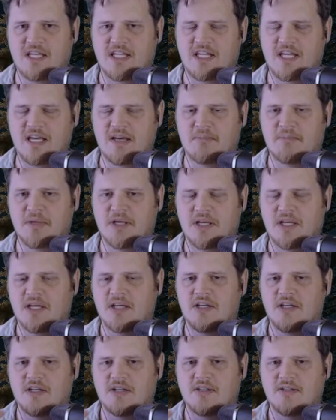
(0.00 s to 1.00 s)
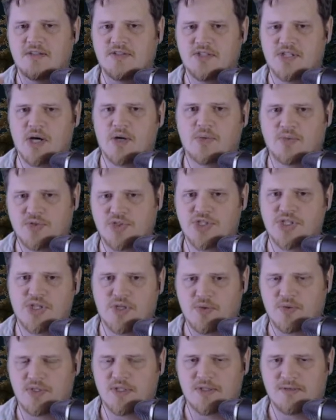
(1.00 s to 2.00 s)
in him. Don't
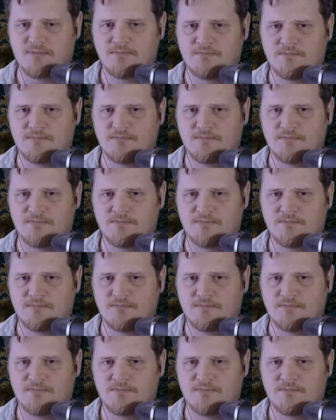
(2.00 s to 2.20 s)
shoot.